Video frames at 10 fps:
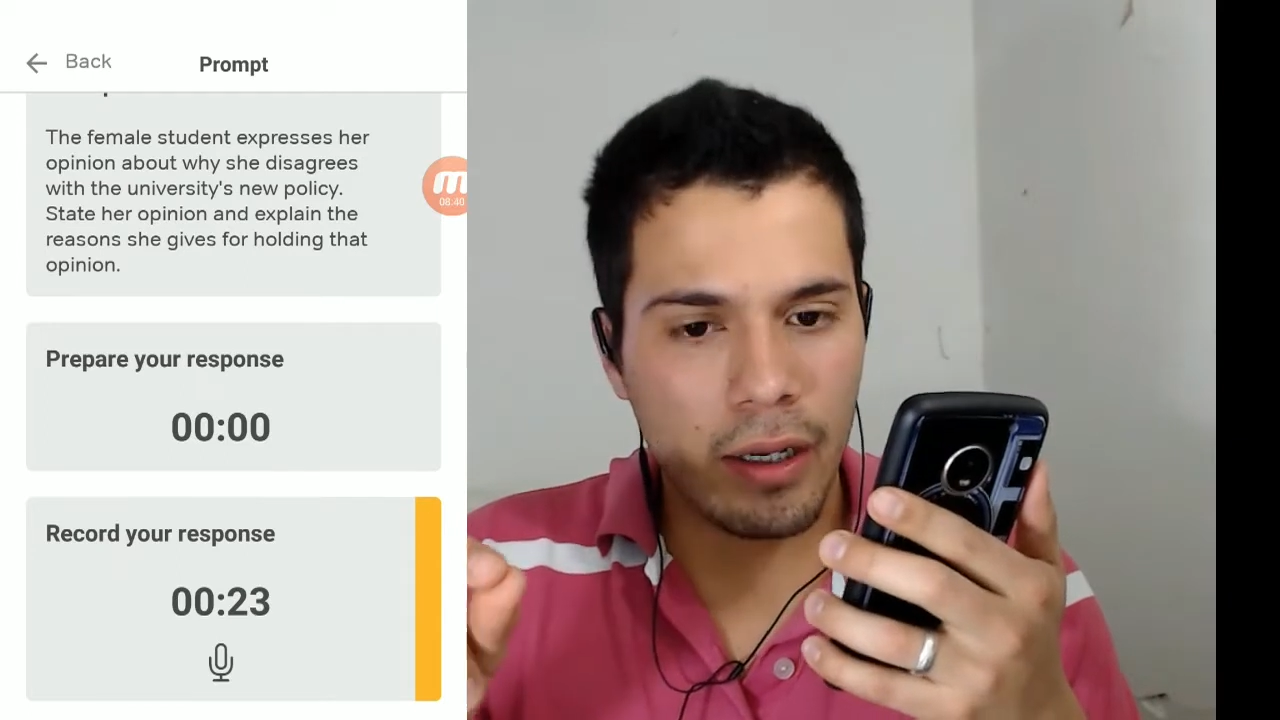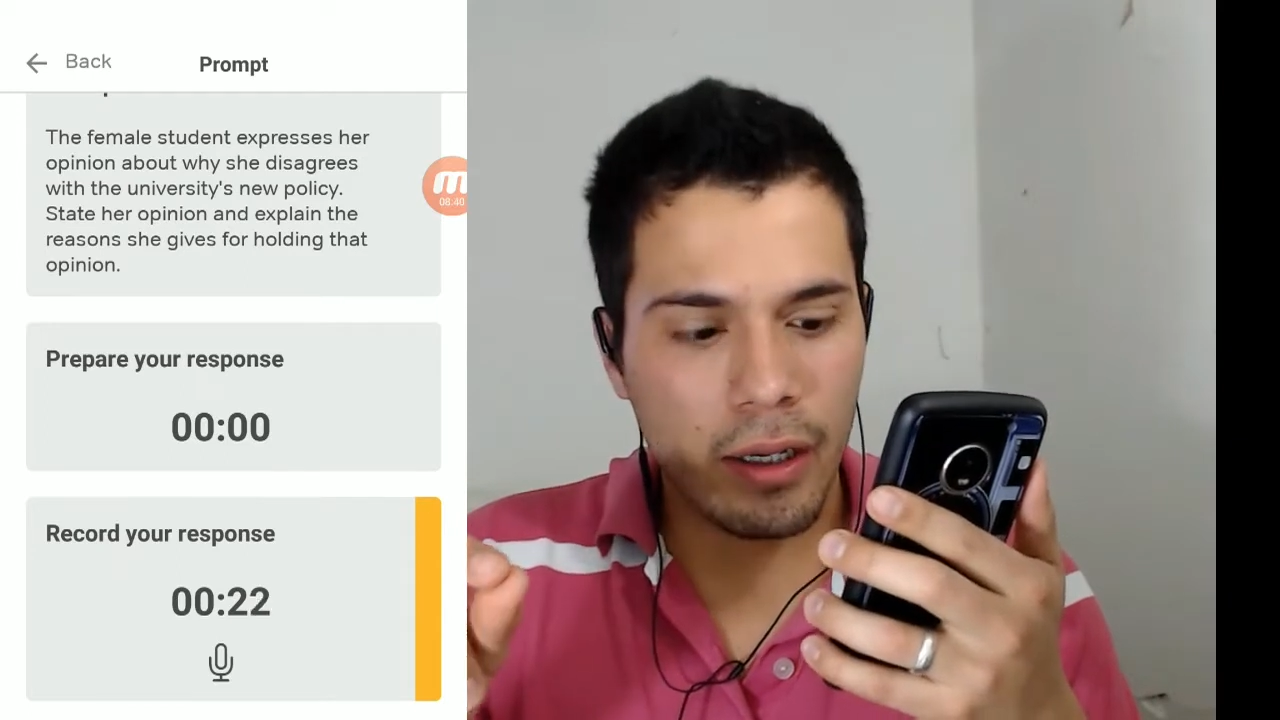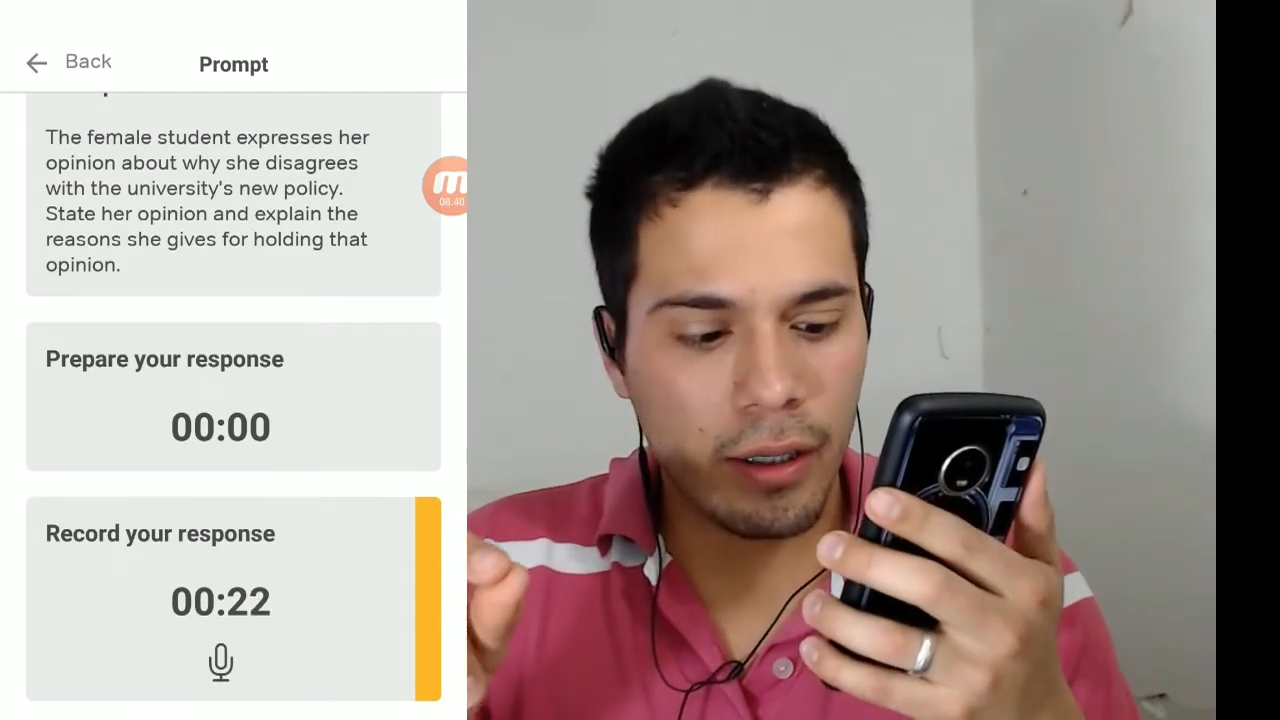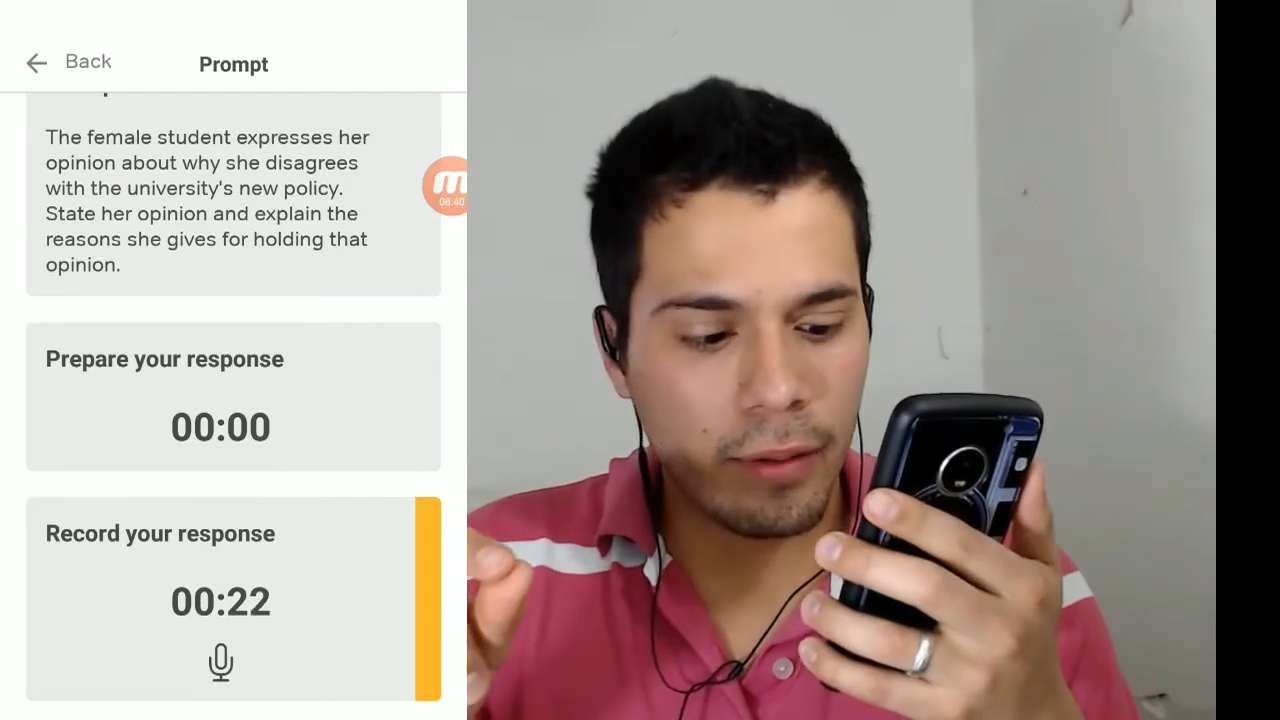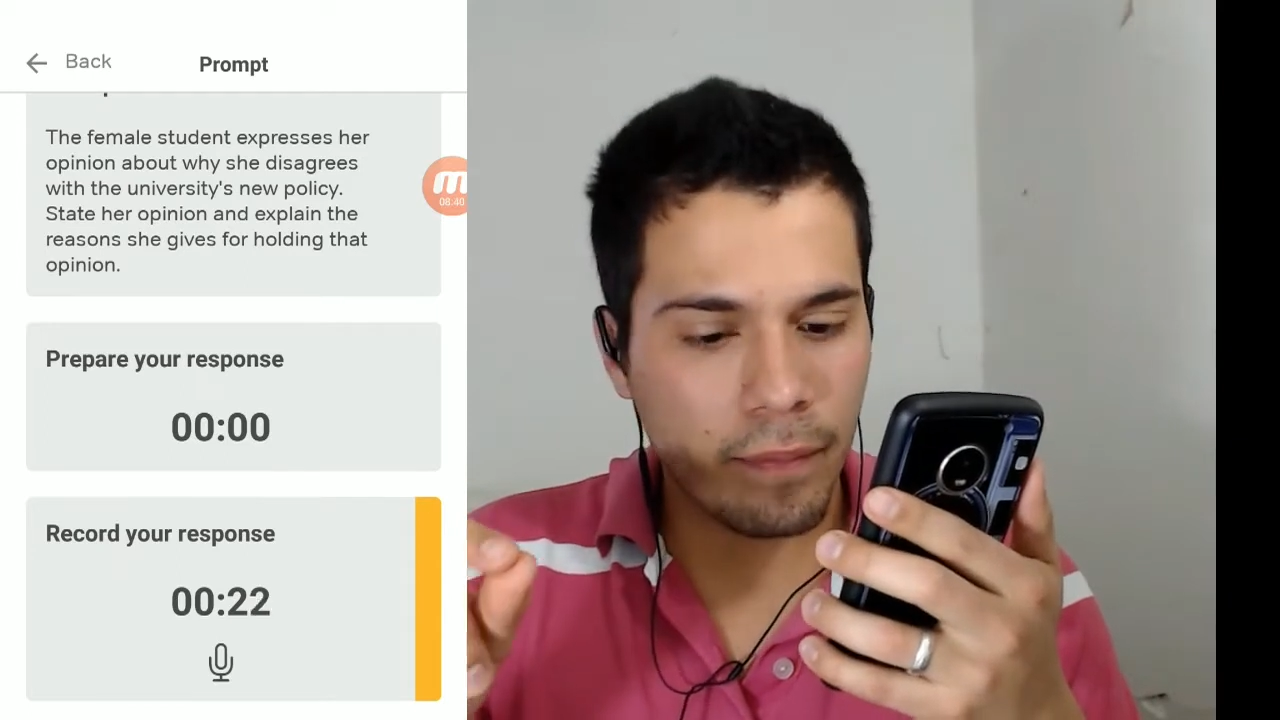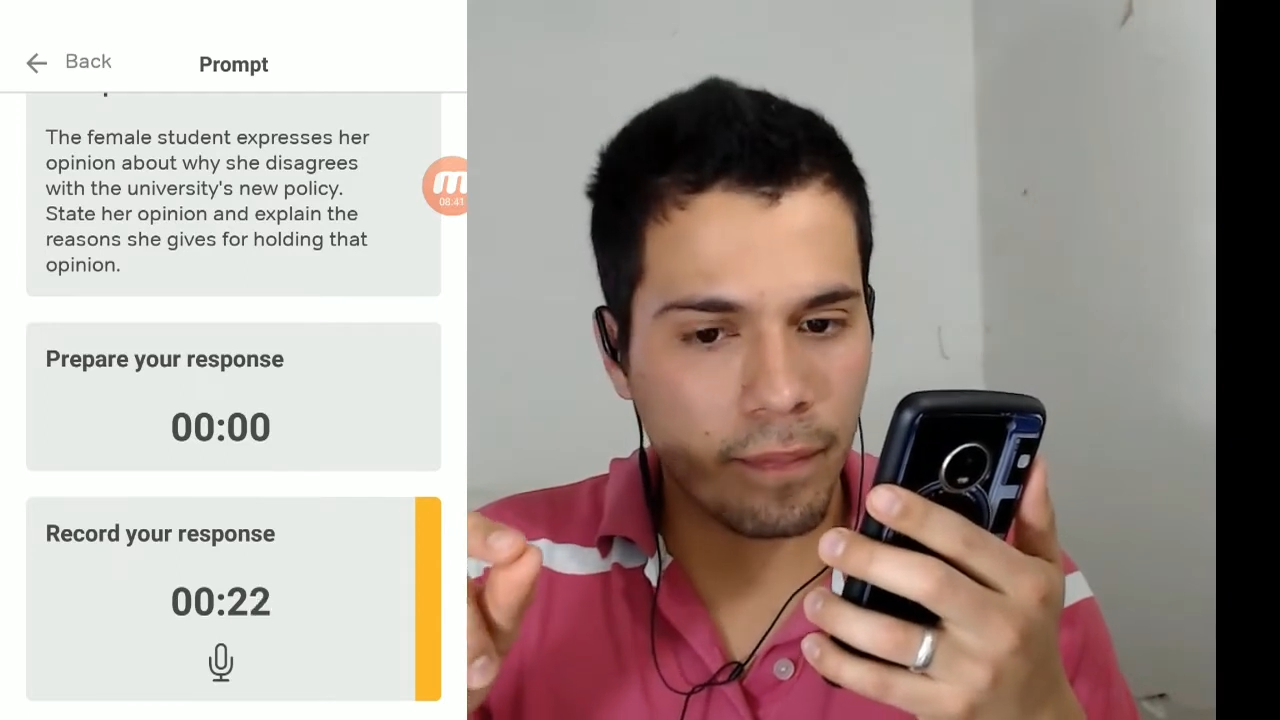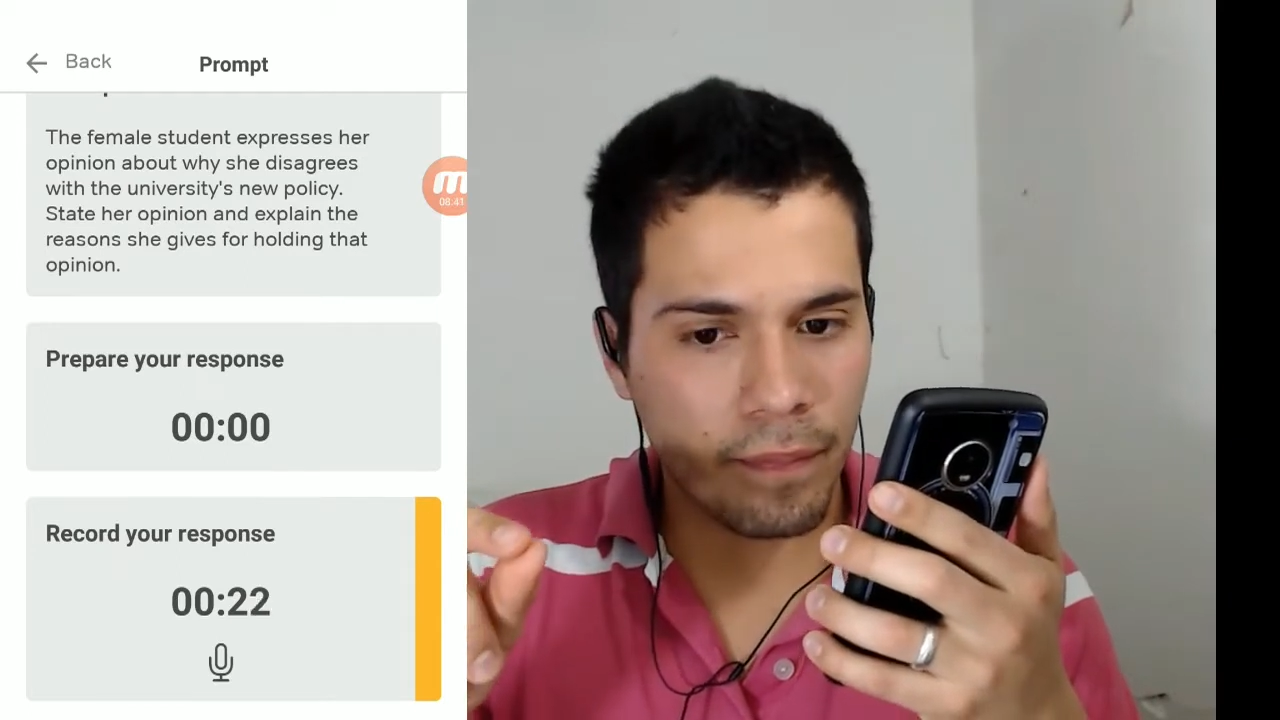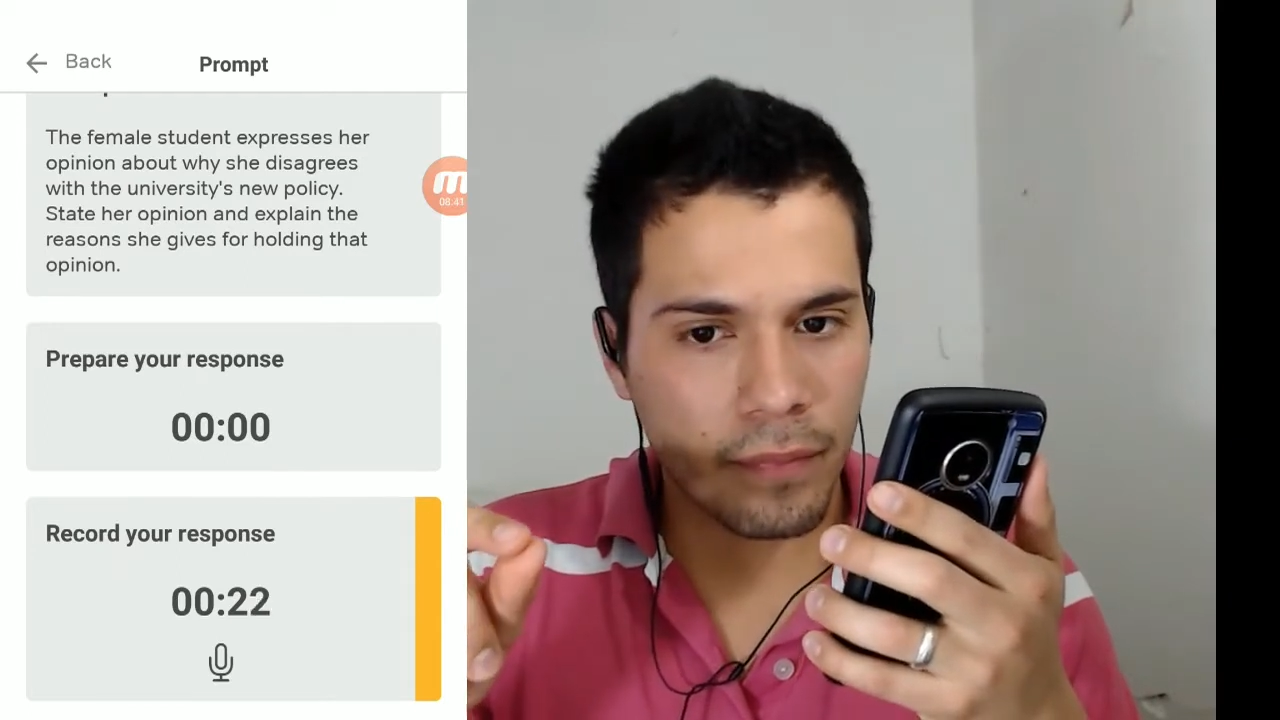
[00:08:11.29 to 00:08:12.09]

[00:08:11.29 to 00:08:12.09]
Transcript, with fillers: um,